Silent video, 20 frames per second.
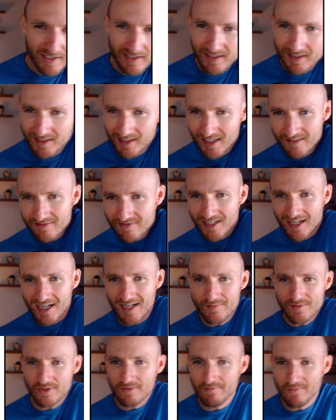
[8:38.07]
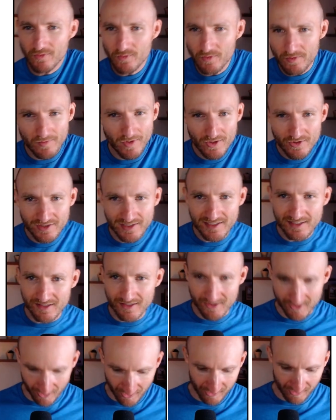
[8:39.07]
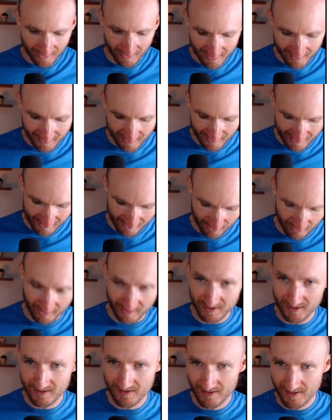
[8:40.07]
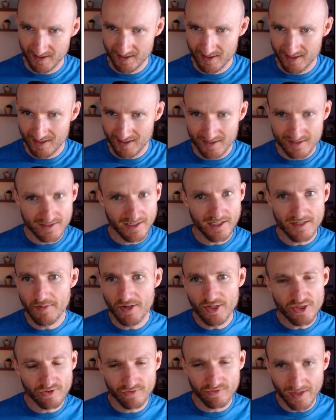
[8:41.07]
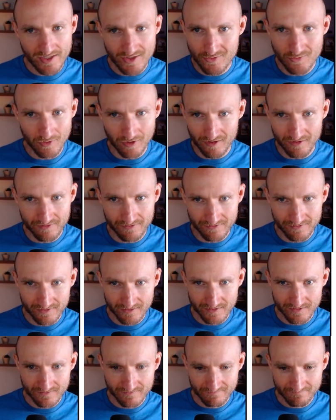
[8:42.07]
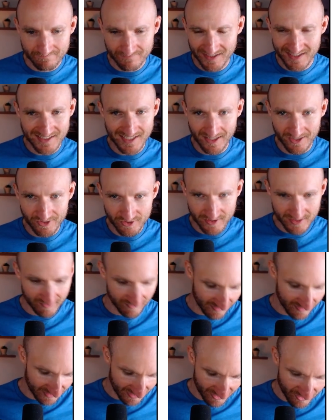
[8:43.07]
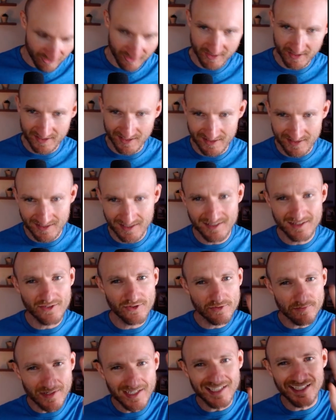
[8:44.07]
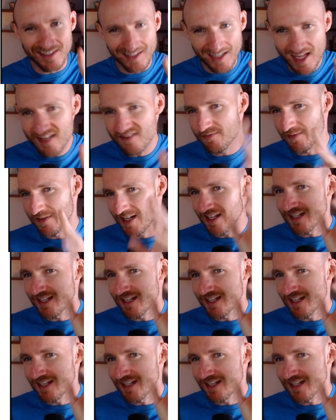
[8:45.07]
lifetimes were mostly star-like, actually. It's not a bunch of red dwarf intelligent civilizations existing. Those might get life, but not